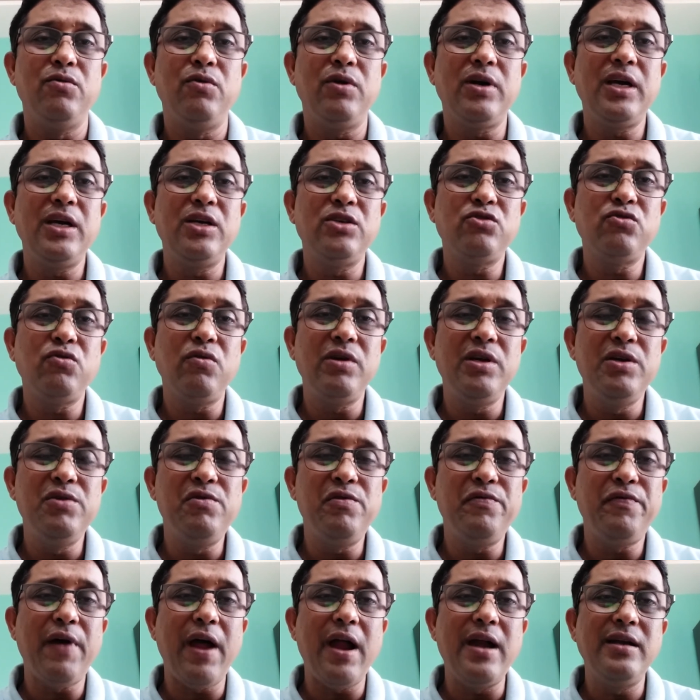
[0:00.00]
Okay, so you
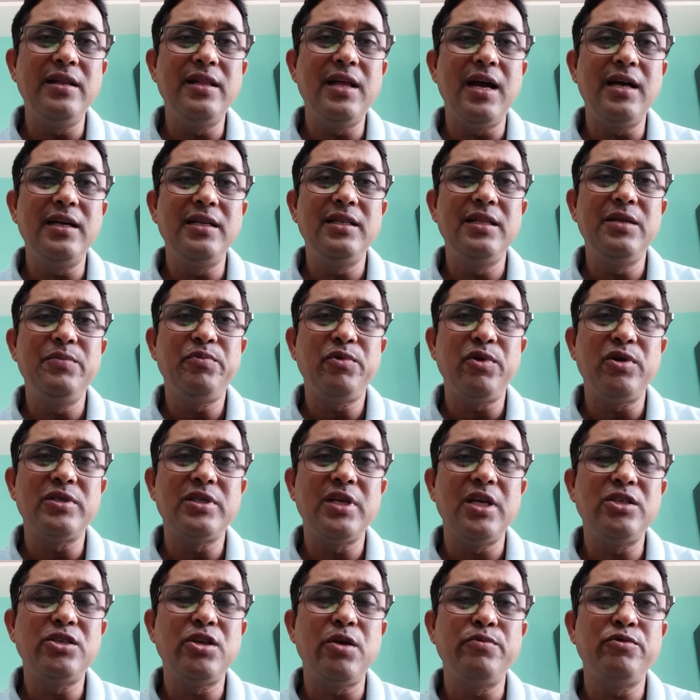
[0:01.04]
will find that the
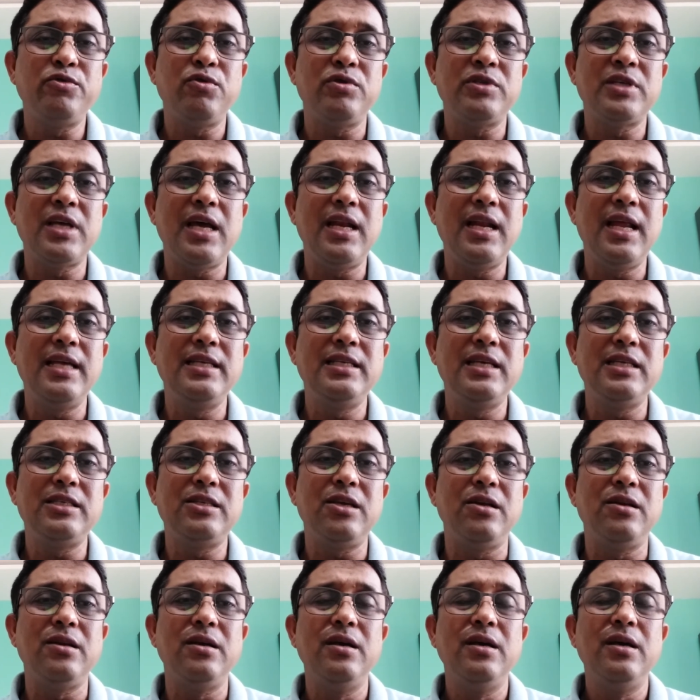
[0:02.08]
process of
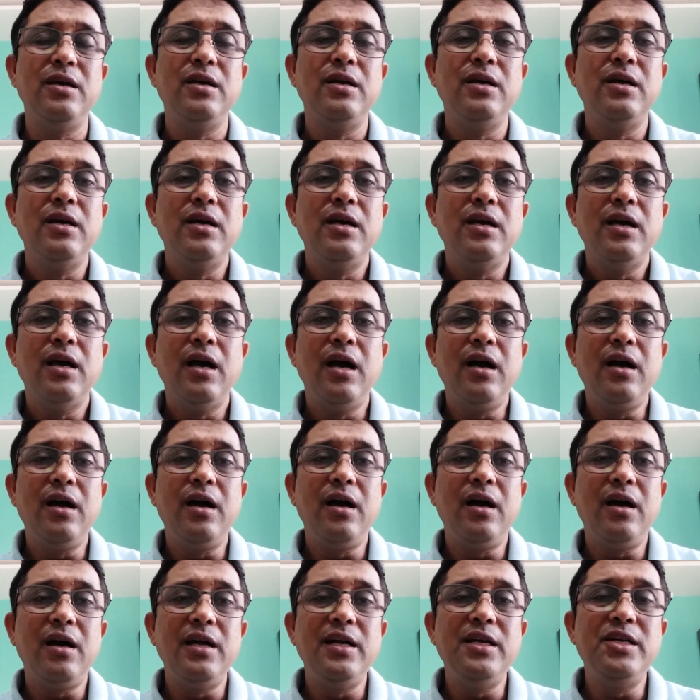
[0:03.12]
socialization
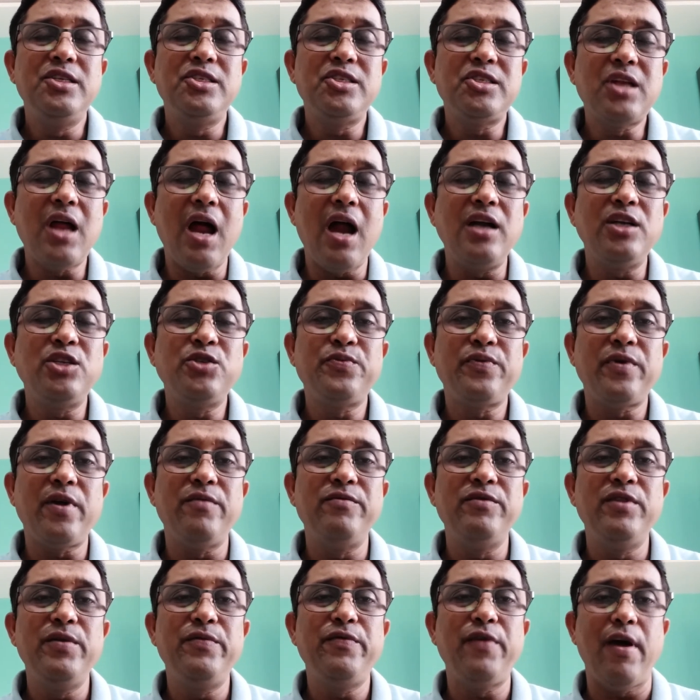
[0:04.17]
it starts
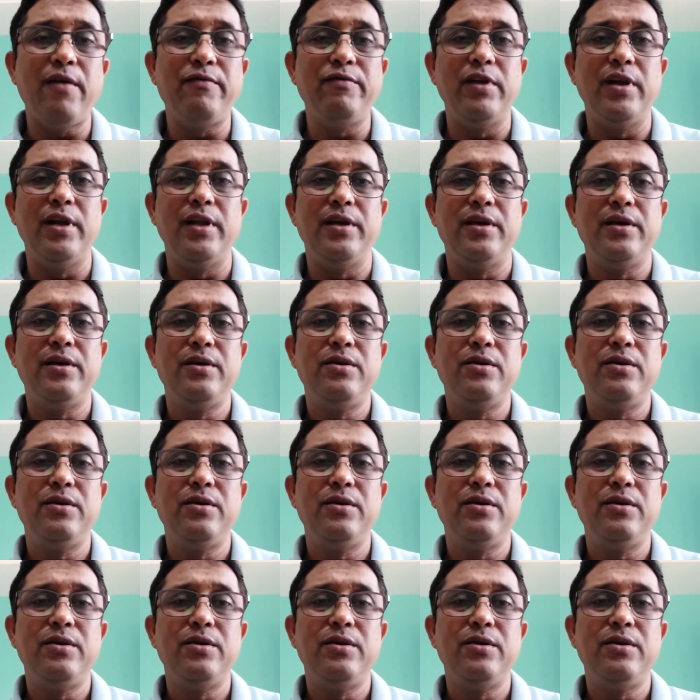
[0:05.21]
from the family.